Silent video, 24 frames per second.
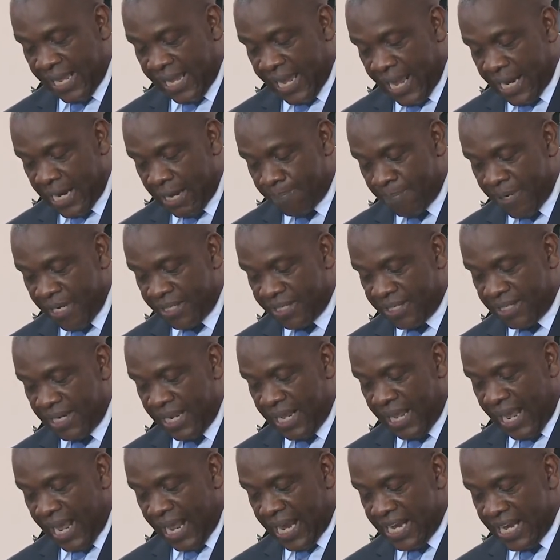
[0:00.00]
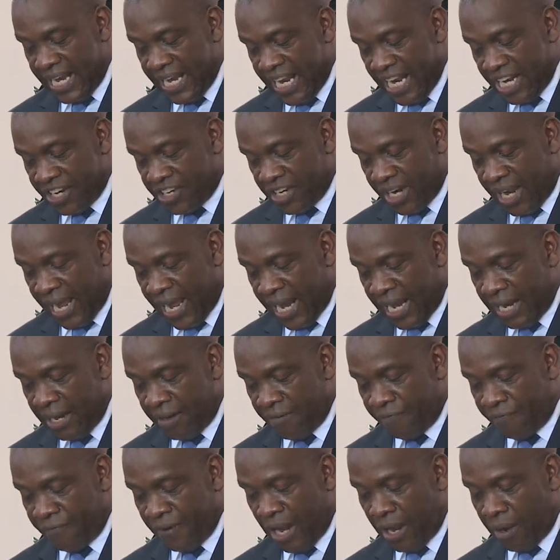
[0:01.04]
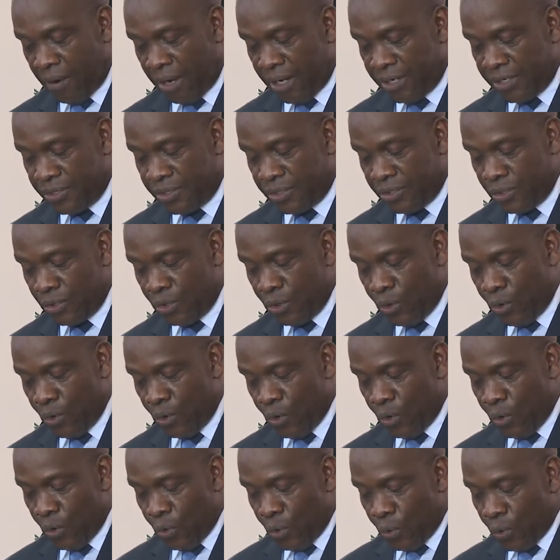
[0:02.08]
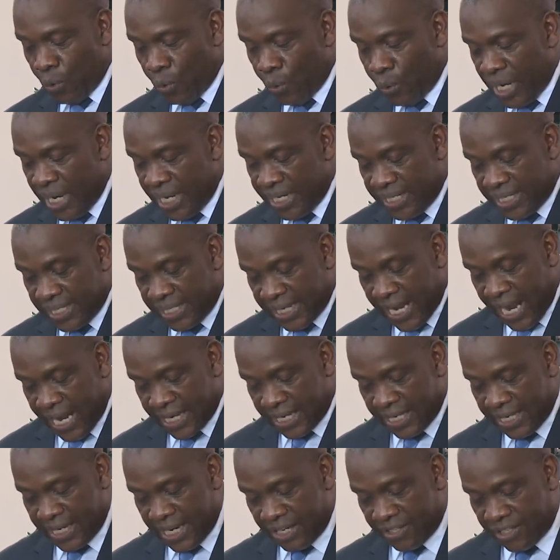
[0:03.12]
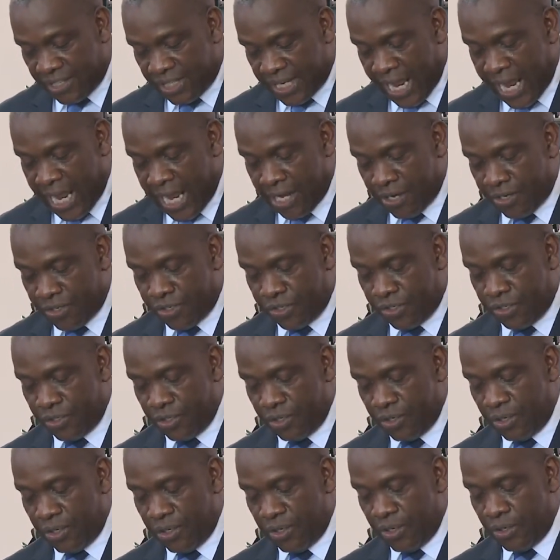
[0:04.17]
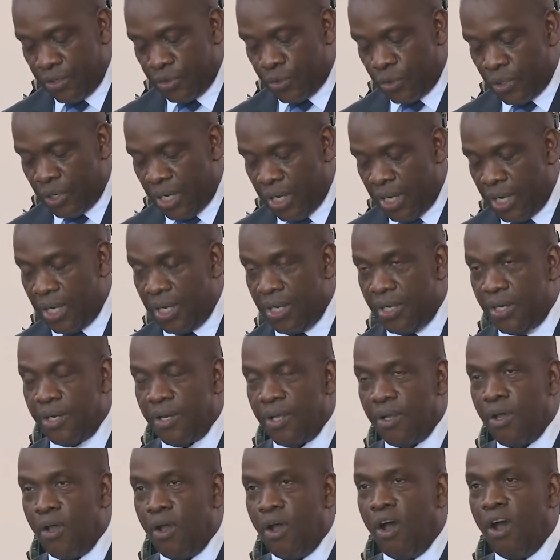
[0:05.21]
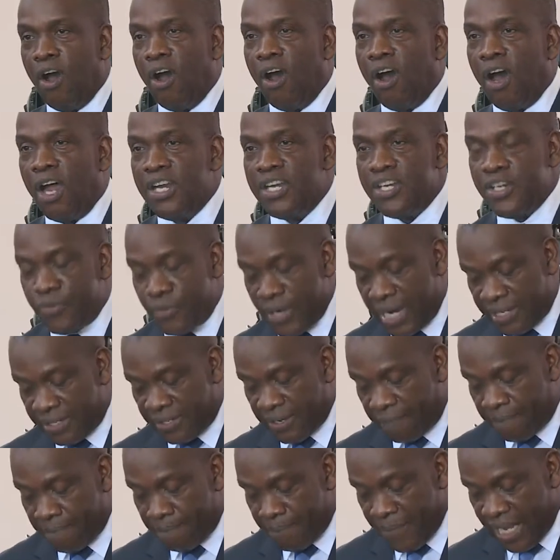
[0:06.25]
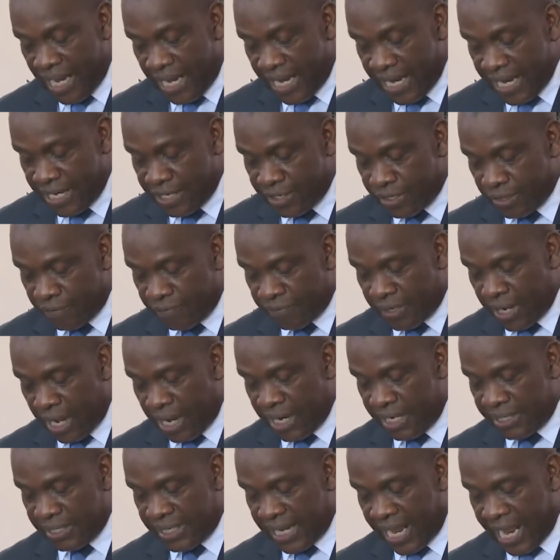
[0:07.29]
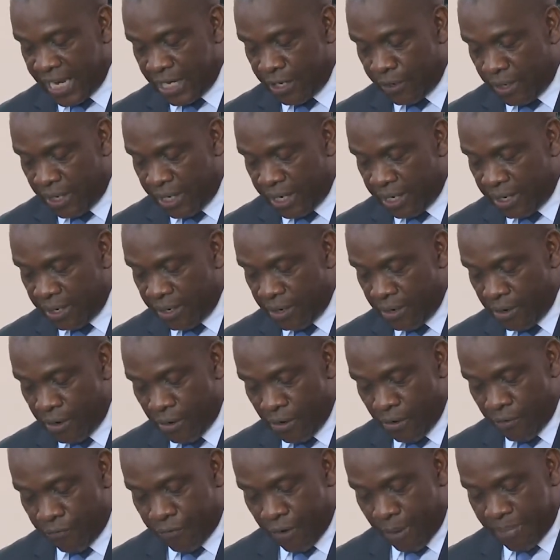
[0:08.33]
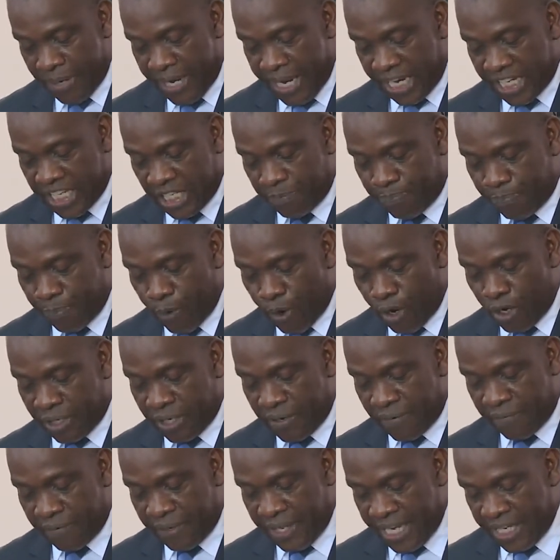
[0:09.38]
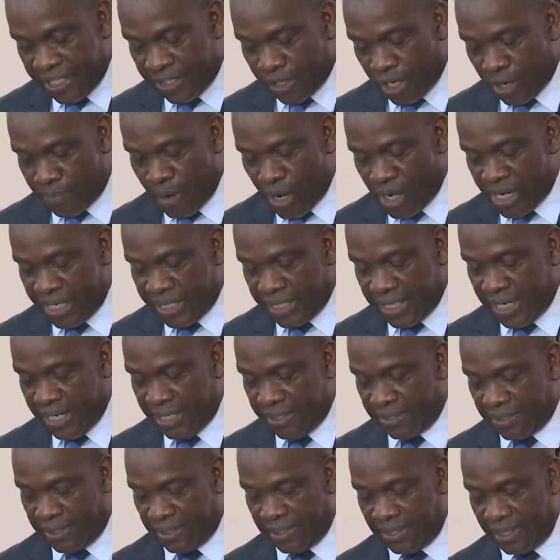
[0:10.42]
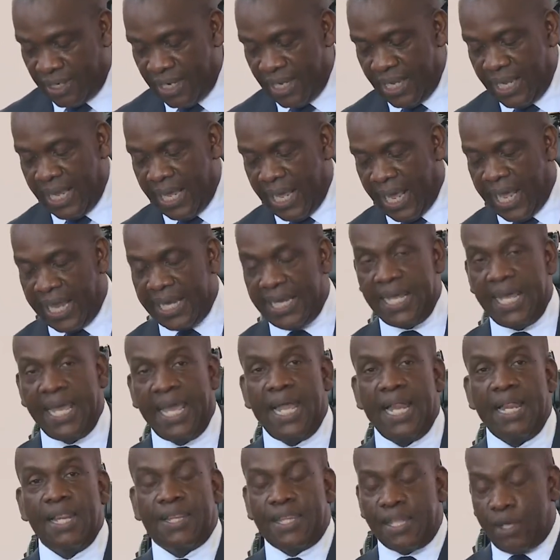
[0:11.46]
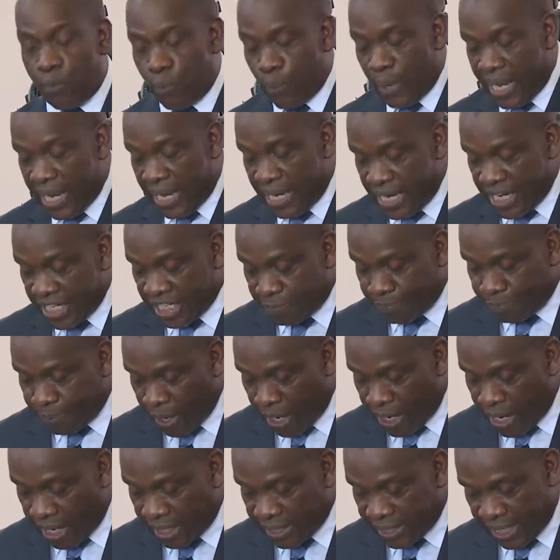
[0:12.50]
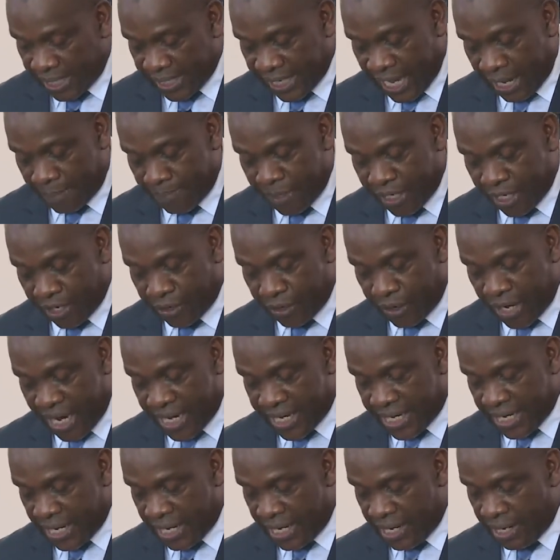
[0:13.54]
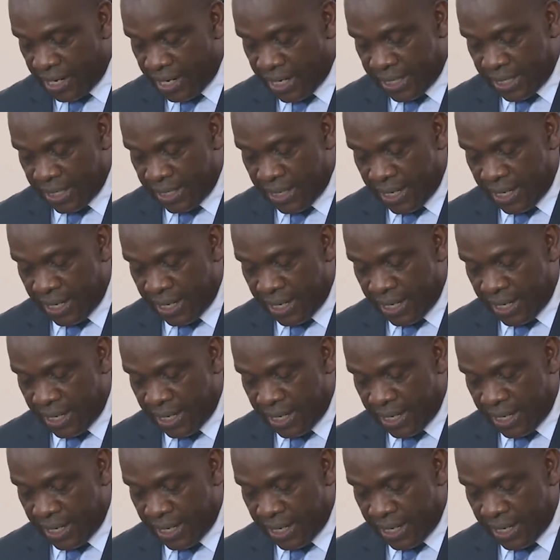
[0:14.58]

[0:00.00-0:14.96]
cannabis, and Nature Island flowers, we set the stage to earn hundreds of millions of dollars annually from the export of these commodities and the health and wellness products that can be created